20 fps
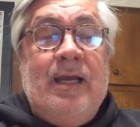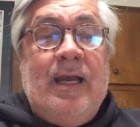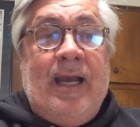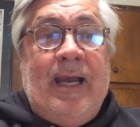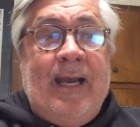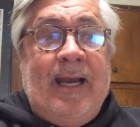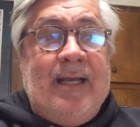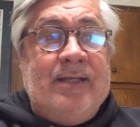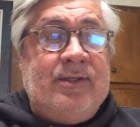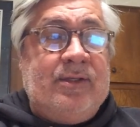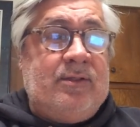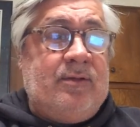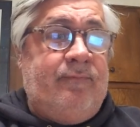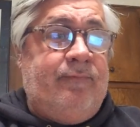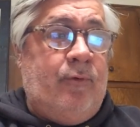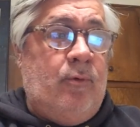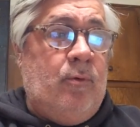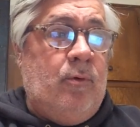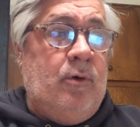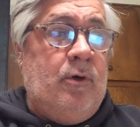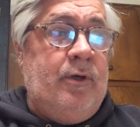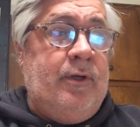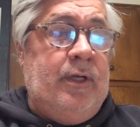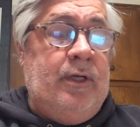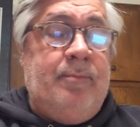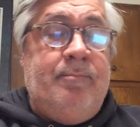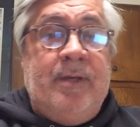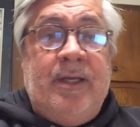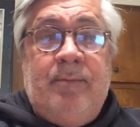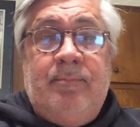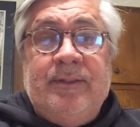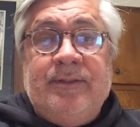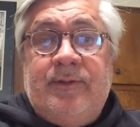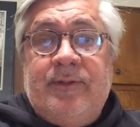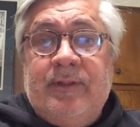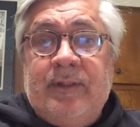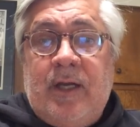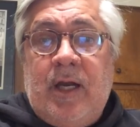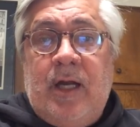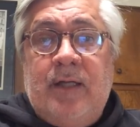asked for an amendment
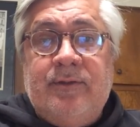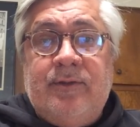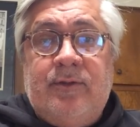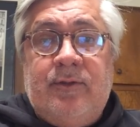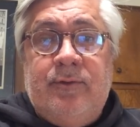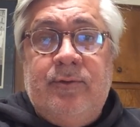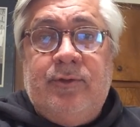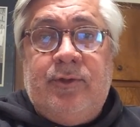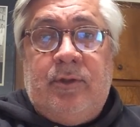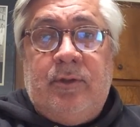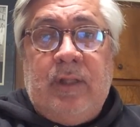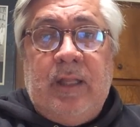to the Constitution